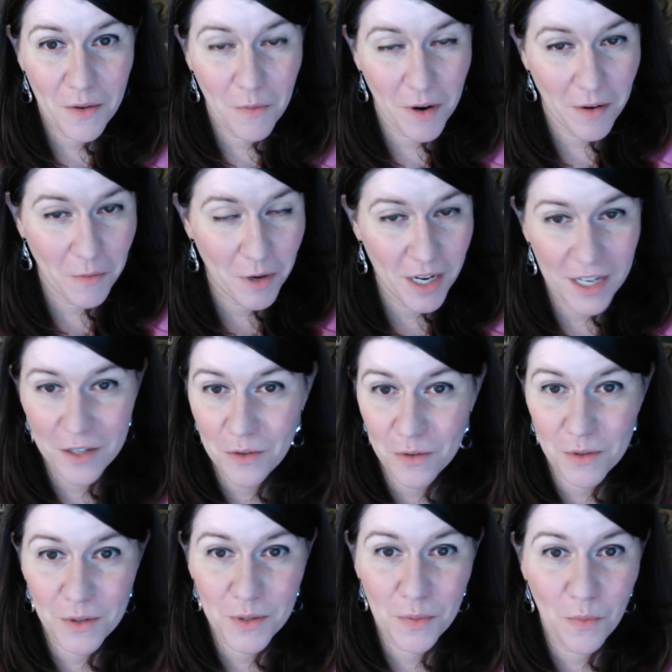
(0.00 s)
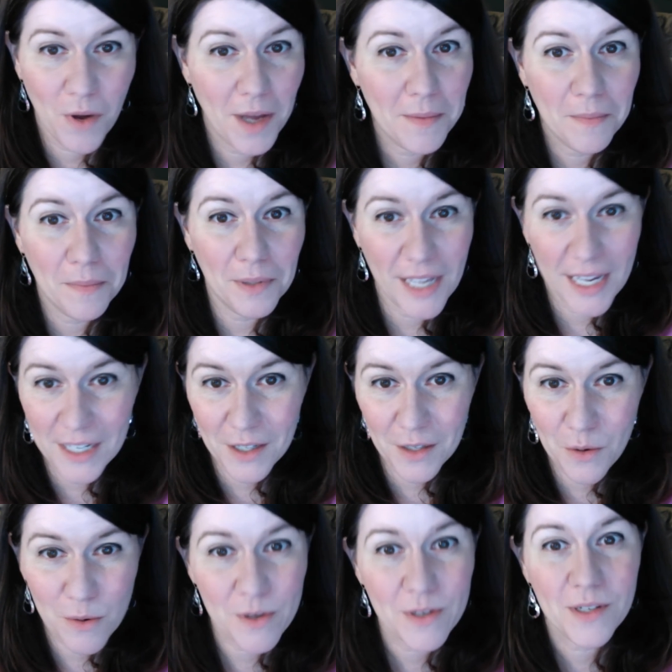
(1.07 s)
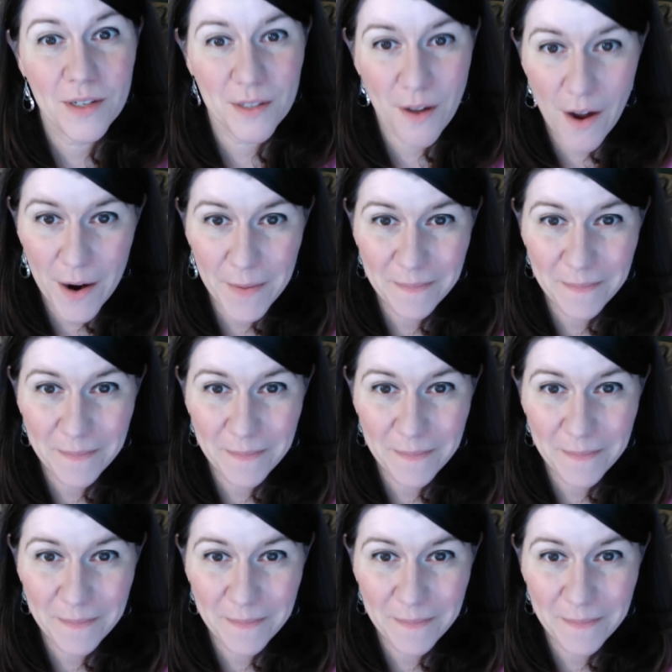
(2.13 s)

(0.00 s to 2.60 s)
when we introduce what blended courses are.